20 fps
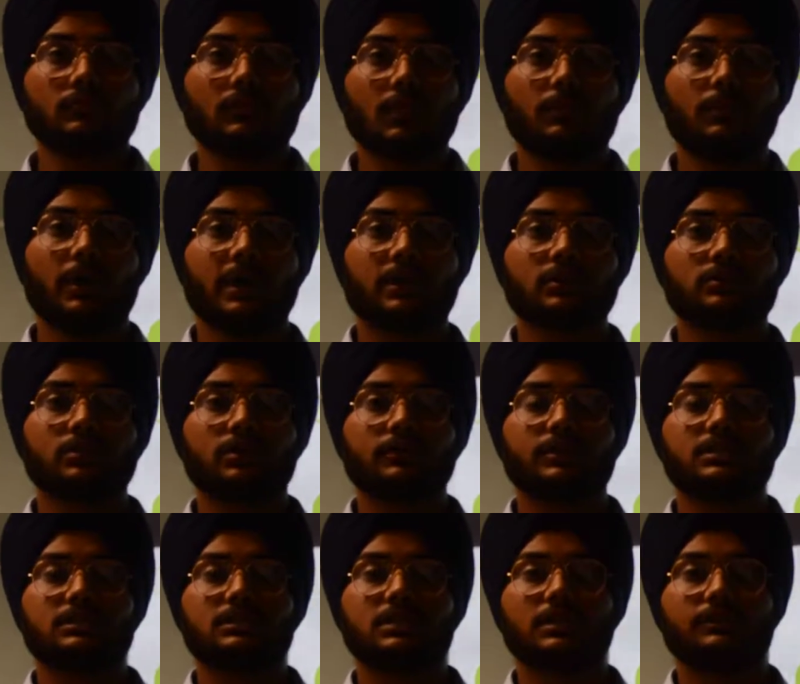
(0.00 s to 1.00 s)
Microsoft
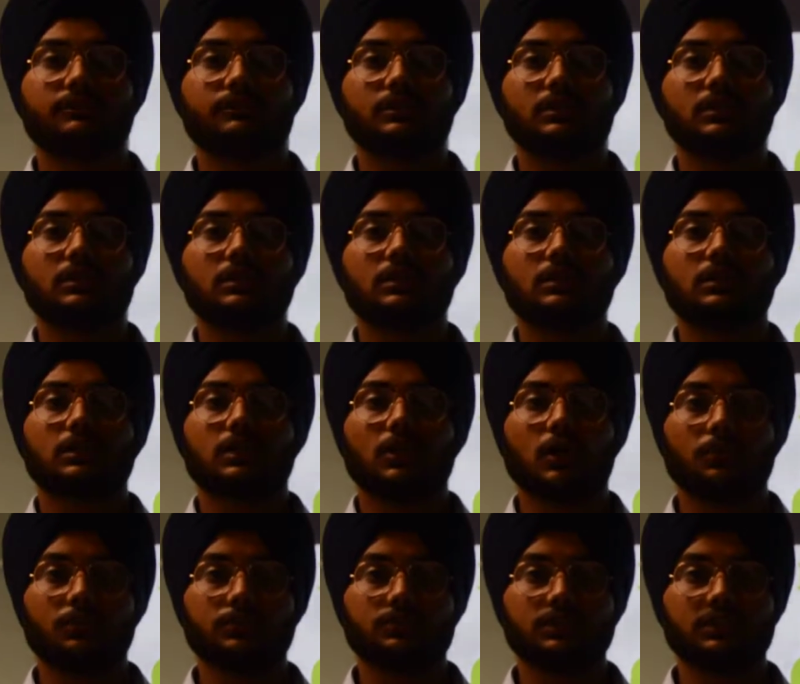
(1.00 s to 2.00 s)
has several
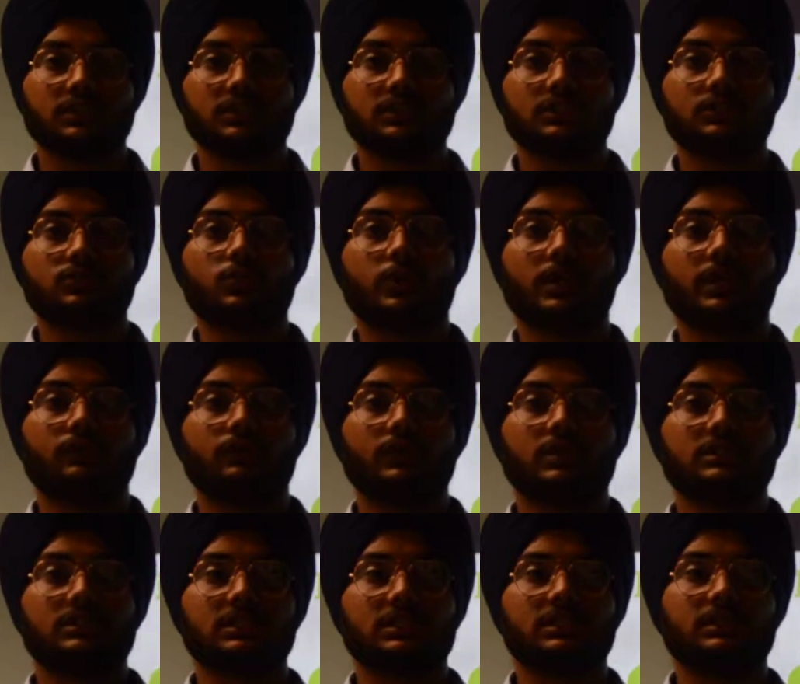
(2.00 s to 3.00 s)
opportunities to
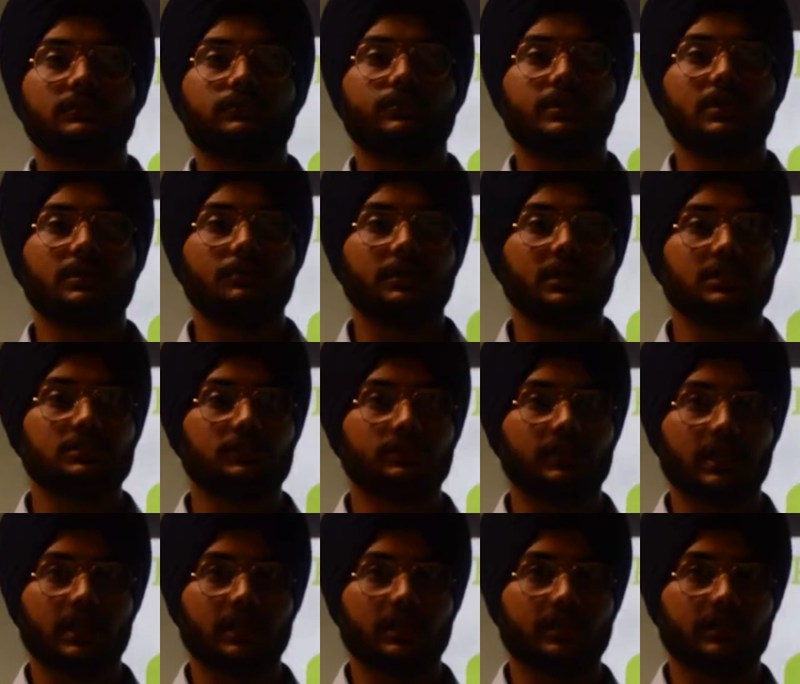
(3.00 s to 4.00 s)
invest in three major
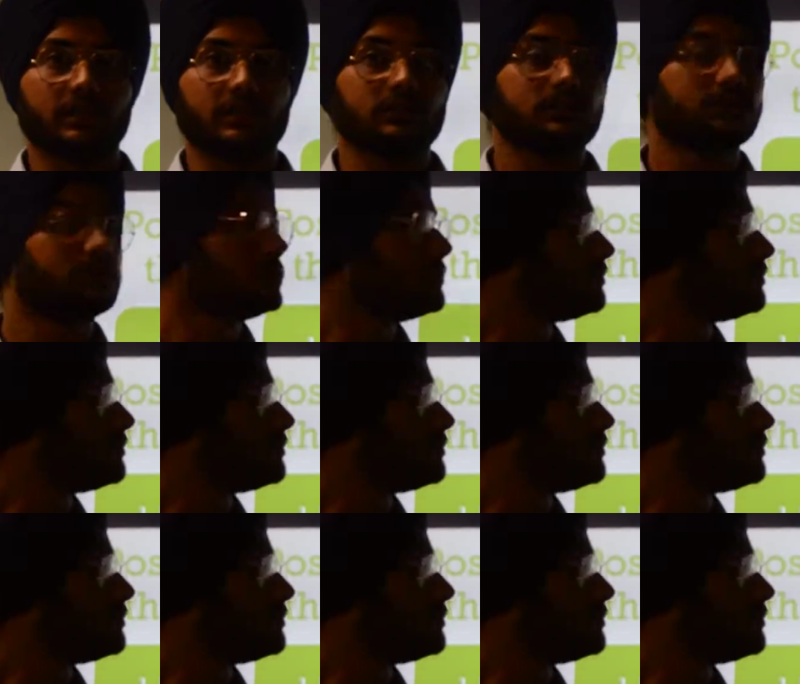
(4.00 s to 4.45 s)
areas: